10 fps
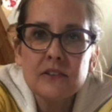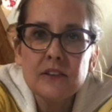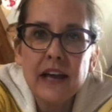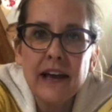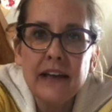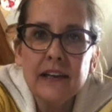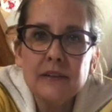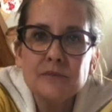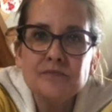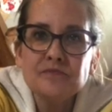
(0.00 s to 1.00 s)
Okay,
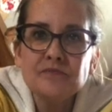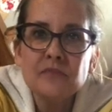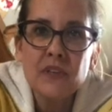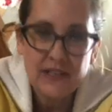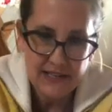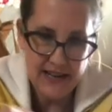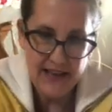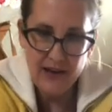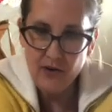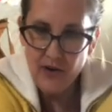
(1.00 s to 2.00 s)

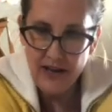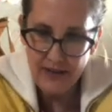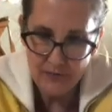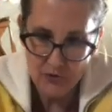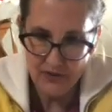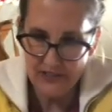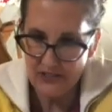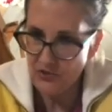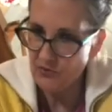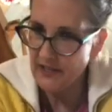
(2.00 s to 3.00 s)
now I am going
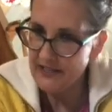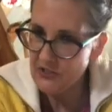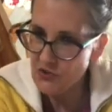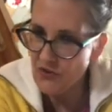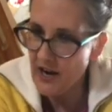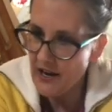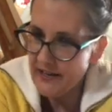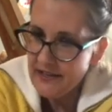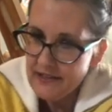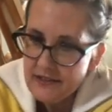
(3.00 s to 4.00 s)
to let it dry,
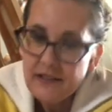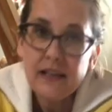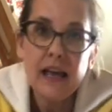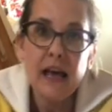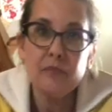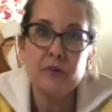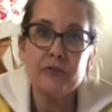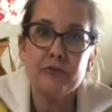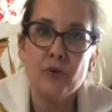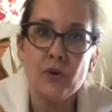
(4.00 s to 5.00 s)
and
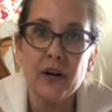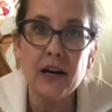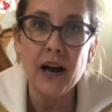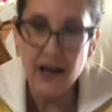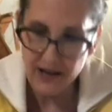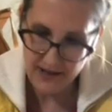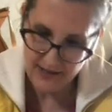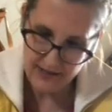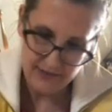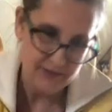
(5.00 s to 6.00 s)
before
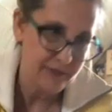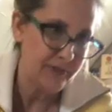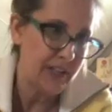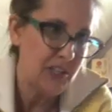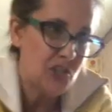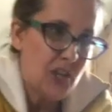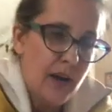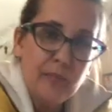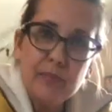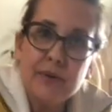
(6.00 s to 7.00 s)
I finish
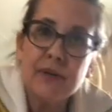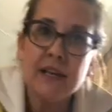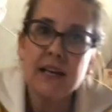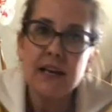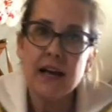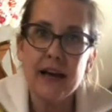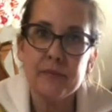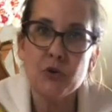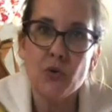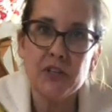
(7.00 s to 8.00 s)
up,
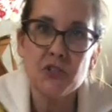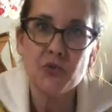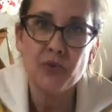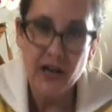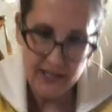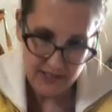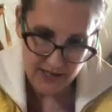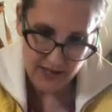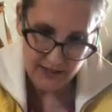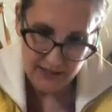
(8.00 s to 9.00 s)
I'm going to write
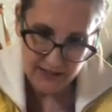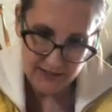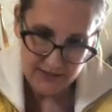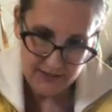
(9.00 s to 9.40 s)
on it